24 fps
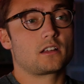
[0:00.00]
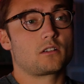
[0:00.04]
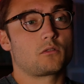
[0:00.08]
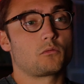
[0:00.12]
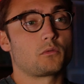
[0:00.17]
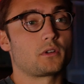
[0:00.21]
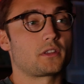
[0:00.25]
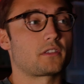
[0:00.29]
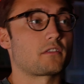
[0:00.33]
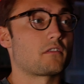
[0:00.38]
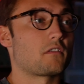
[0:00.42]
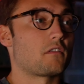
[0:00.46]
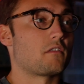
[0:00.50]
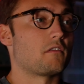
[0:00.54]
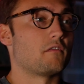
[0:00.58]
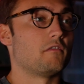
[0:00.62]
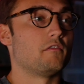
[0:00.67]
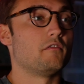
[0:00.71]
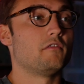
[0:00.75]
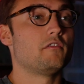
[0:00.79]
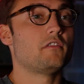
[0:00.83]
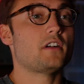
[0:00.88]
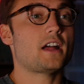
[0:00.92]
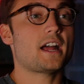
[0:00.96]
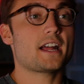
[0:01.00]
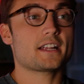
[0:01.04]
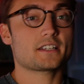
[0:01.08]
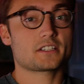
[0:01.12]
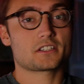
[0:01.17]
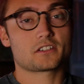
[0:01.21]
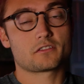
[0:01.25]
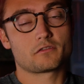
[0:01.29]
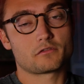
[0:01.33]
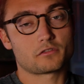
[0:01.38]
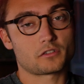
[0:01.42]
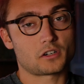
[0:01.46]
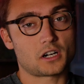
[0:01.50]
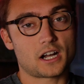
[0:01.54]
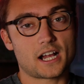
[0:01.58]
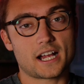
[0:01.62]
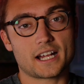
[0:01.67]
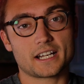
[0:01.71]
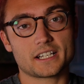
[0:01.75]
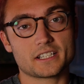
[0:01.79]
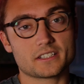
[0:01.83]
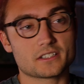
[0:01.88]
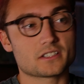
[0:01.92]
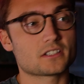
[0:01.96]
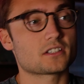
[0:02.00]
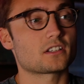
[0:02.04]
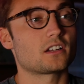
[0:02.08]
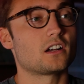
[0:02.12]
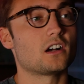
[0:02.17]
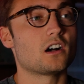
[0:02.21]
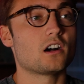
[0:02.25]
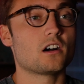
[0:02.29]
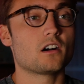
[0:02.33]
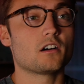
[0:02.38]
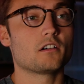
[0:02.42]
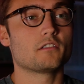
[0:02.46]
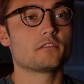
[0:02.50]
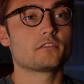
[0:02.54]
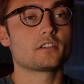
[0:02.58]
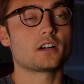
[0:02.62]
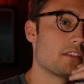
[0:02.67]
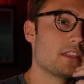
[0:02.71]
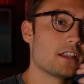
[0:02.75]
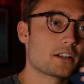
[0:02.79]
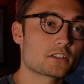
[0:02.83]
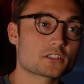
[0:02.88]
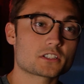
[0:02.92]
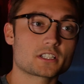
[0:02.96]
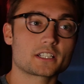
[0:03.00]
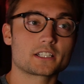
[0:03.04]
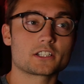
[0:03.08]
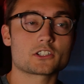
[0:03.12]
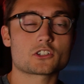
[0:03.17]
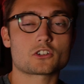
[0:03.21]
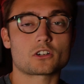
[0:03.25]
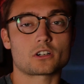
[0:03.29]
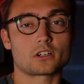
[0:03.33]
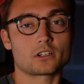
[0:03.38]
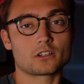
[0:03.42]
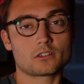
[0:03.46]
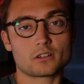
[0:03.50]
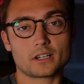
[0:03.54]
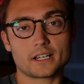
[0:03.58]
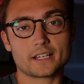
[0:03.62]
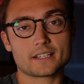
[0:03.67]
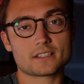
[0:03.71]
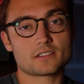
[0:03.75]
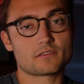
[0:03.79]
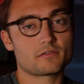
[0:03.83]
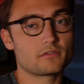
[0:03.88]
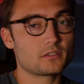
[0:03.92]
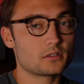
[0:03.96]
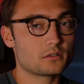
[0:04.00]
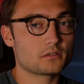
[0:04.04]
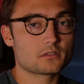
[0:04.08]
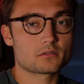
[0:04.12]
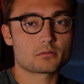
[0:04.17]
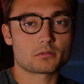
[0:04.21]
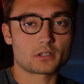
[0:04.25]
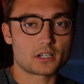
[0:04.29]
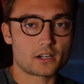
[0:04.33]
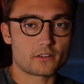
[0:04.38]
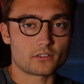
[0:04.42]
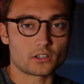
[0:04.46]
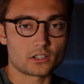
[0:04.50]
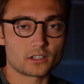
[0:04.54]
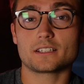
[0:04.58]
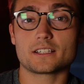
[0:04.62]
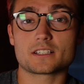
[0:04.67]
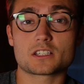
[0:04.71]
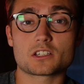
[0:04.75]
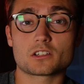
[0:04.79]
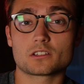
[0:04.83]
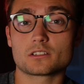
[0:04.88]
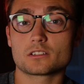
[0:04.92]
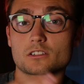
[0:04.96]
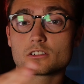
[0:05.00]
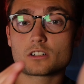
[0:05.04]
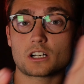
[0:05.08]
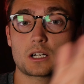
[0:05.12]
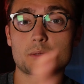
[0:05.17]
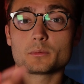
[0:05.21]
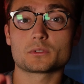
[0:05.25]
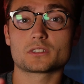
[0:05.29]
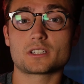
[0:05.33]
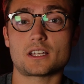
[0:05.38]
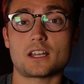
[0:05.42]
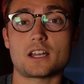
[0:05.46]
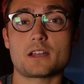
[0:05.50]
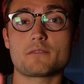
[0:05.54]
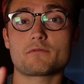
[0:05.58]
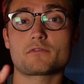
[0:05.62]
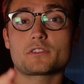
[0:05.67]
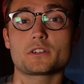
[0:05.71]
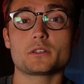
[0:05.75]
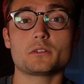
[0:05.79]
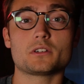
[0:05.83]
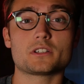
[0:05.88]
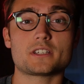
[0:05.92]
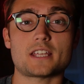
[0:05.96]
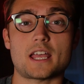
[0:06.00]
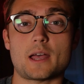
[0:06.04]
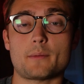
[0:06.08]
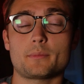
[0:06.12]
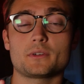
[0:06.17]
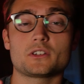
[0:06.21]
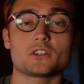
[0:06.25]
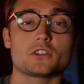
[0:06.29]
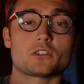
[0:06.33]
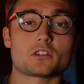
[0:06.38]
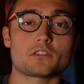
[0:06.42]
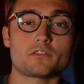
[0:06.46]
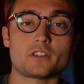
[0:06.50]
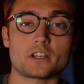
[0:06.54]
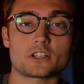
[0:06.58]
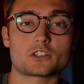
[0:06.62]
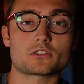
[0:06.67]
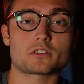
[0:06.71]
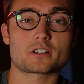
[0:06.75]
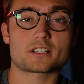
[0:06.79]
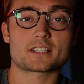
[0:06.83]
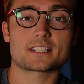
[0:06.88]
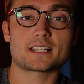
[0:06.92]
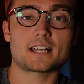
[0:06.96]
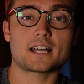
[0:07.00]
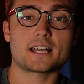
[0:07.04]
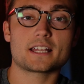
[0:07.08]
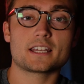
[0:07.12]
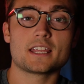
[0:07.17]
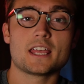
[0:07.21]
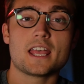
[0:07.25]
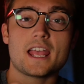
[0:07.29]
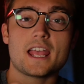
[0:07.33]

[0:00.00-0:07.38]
with vast varieties of their signature ingredients, foods, whatever. It's an incredible time for you to tap into your adventurous side